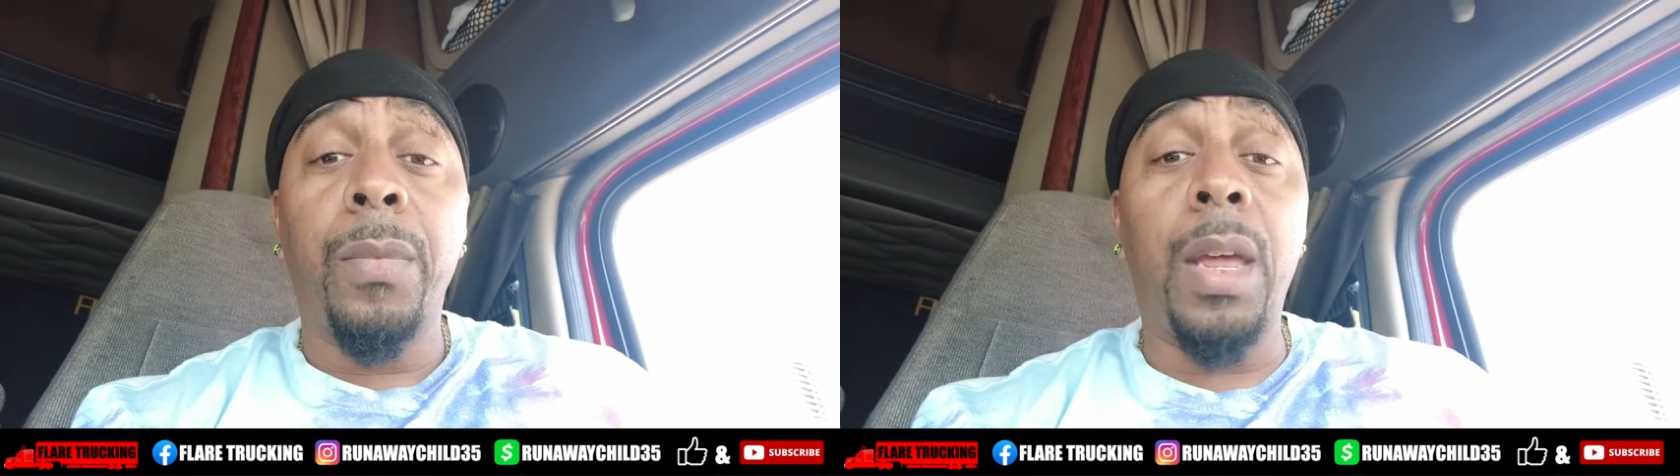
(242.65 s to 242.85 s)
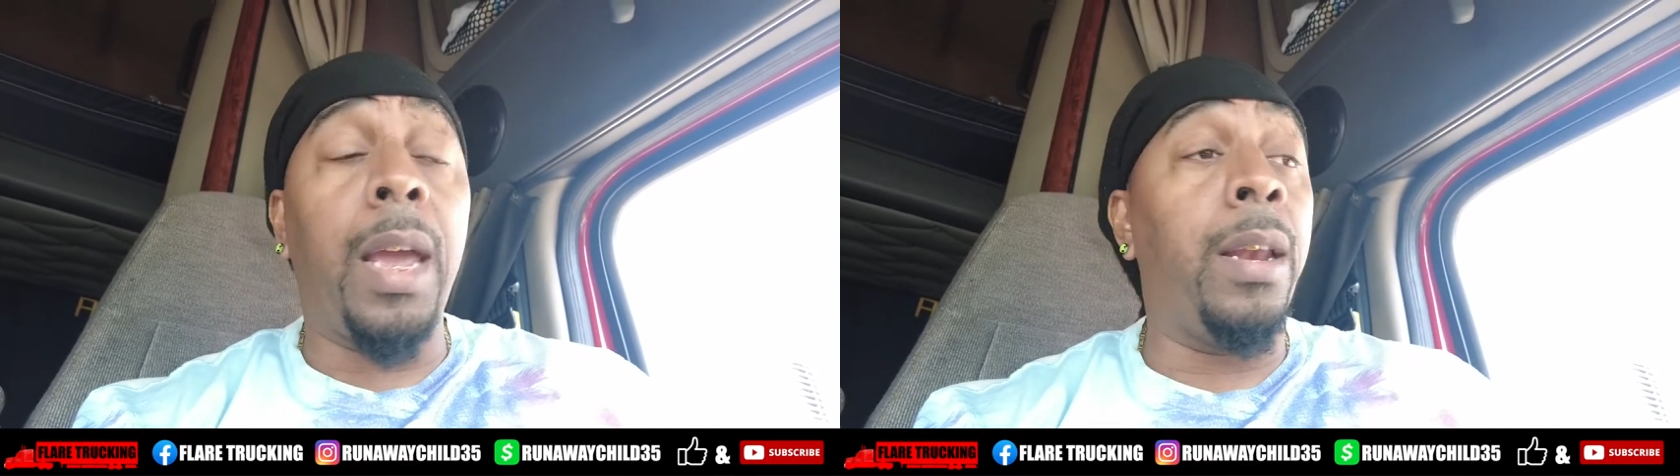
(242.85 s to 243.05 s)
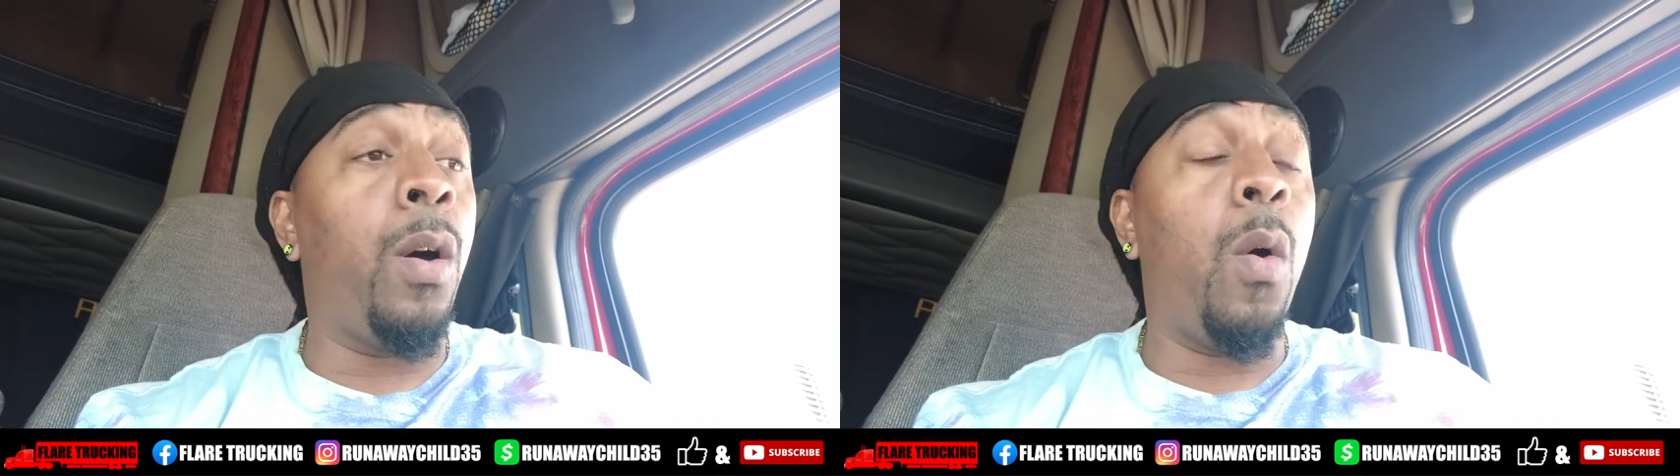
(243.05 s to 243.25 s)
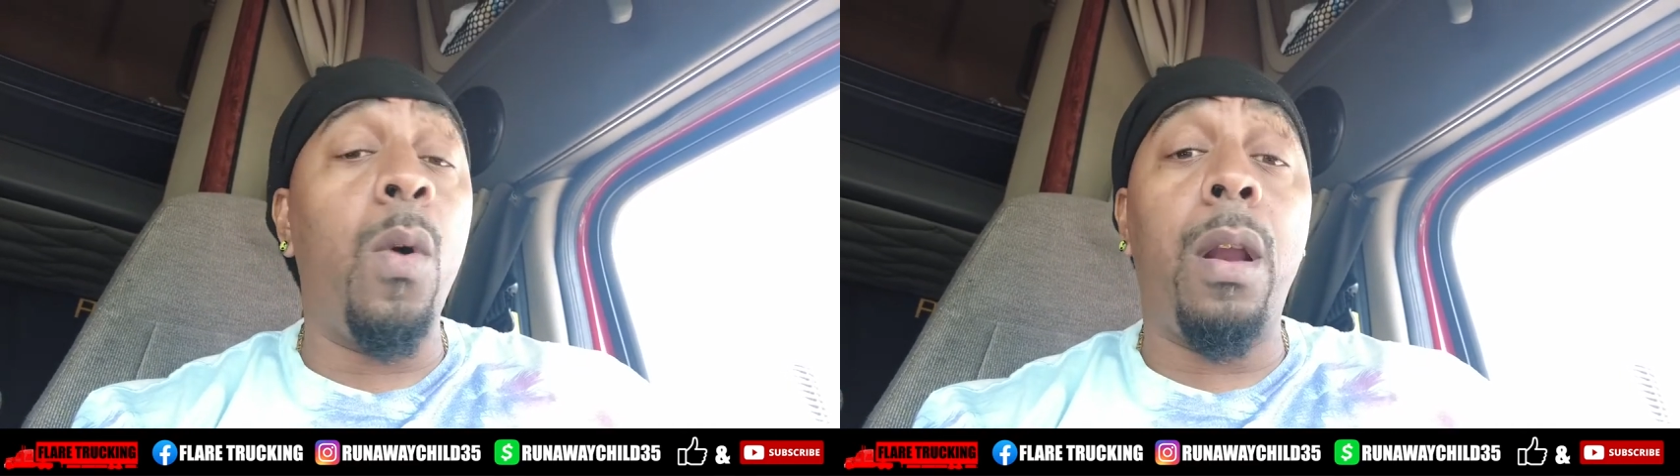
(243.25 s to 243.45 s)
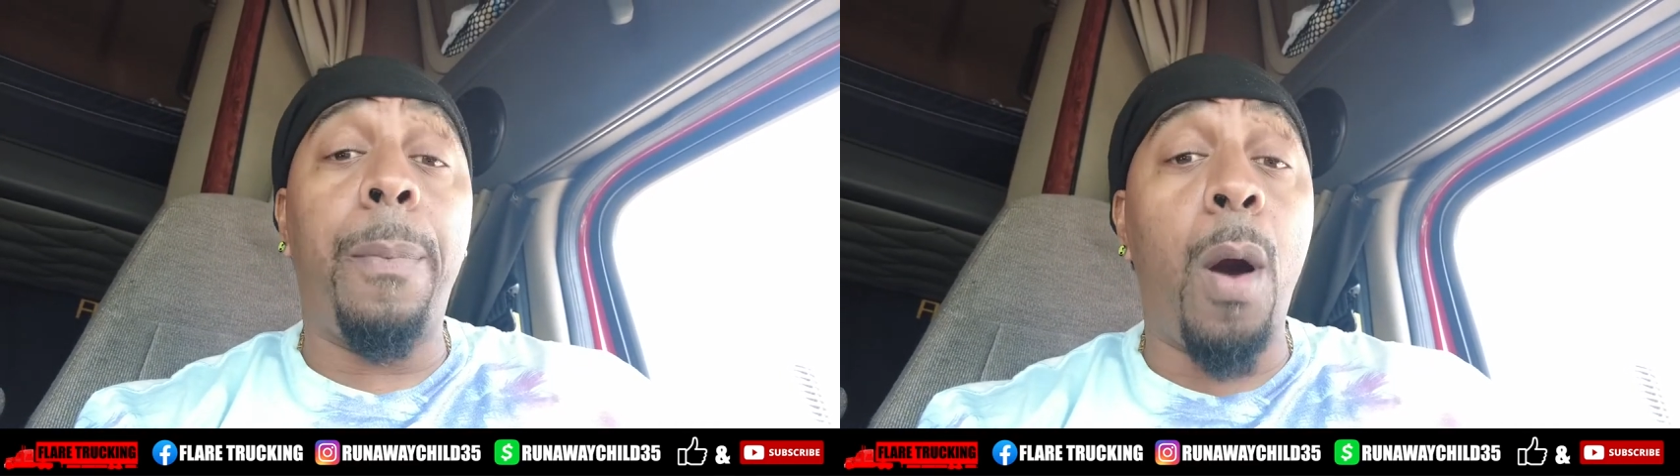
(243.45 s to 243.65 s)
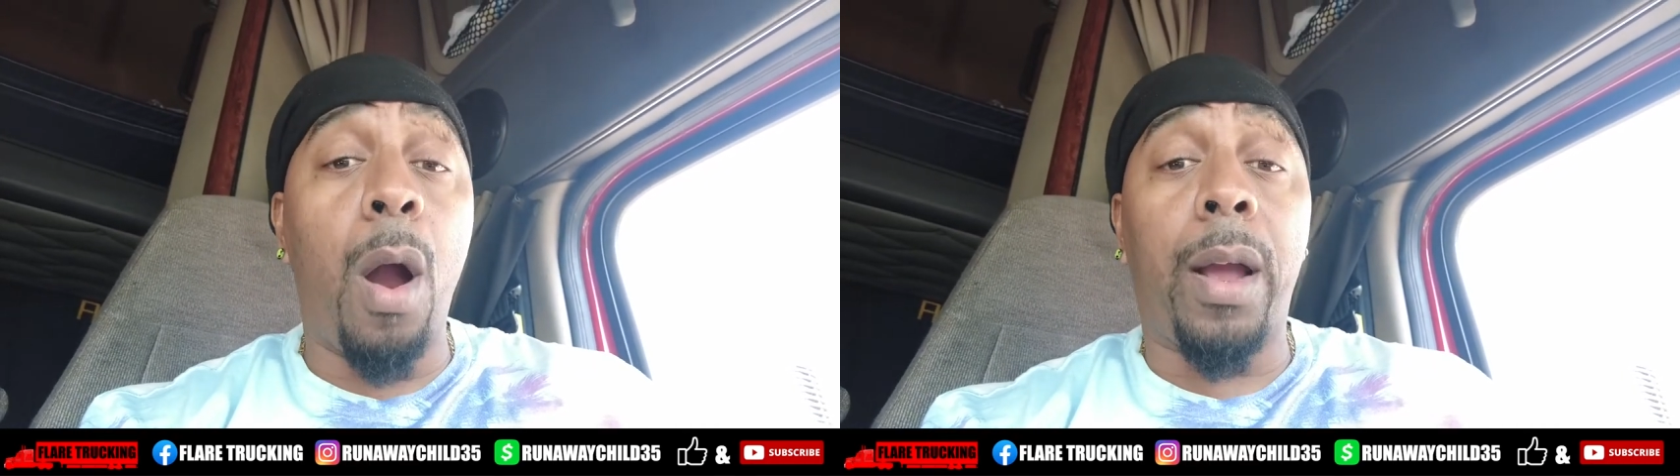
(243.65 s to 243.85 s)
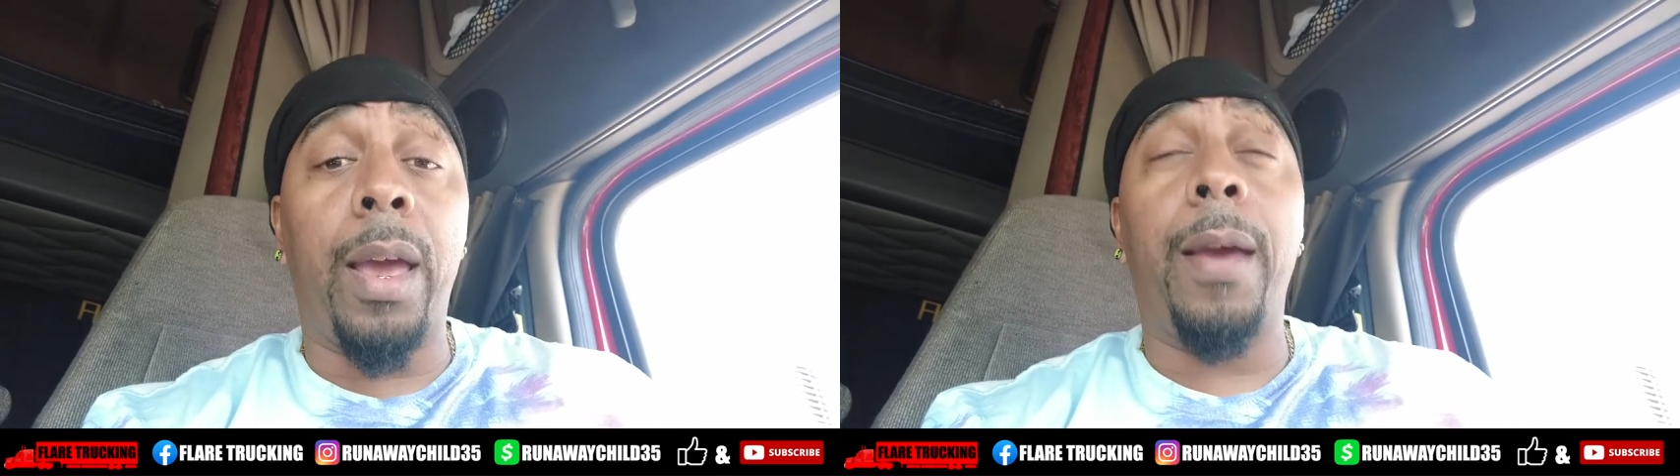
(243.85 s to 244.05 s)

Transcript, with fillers: There ain't nowhere to park